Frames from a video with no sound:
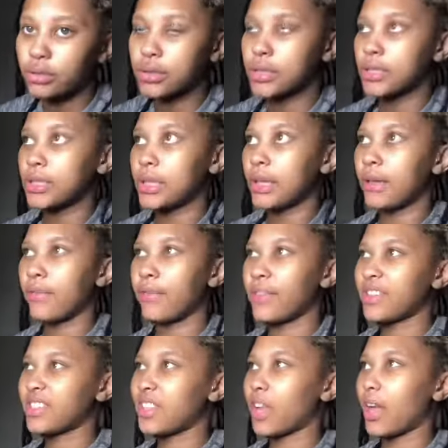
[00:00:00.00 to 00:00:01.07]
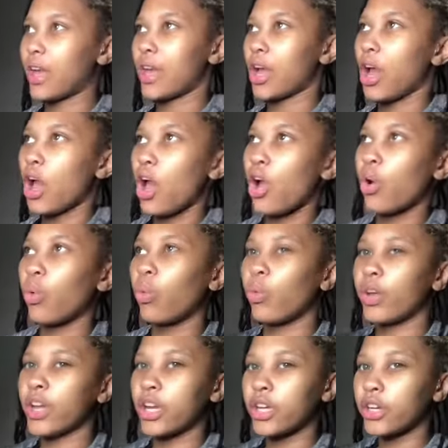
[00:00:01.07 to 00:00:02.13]
to see if it's like
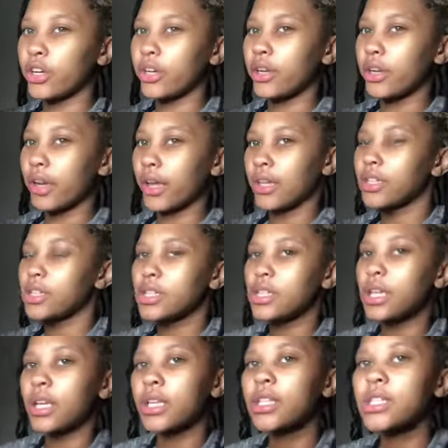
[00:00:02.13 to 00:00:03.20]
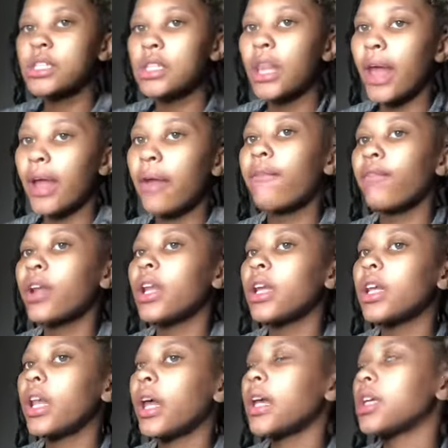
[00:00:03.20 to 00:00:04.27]
weird, like just like really,
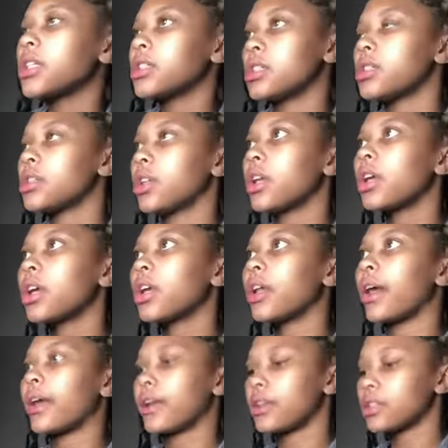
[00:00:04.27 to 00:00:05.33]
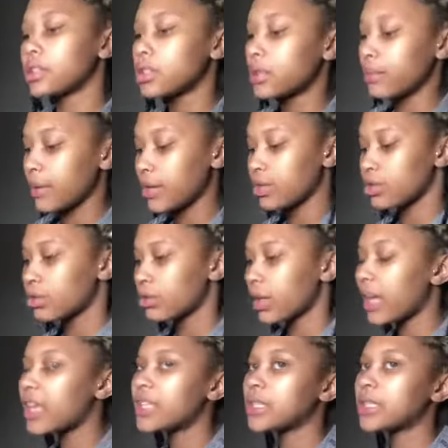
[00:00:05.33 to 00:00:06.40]
like just looking, like just to make sure that
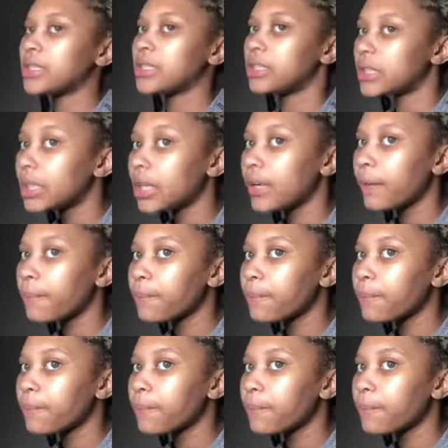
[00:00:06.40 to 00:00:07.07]
it's legit.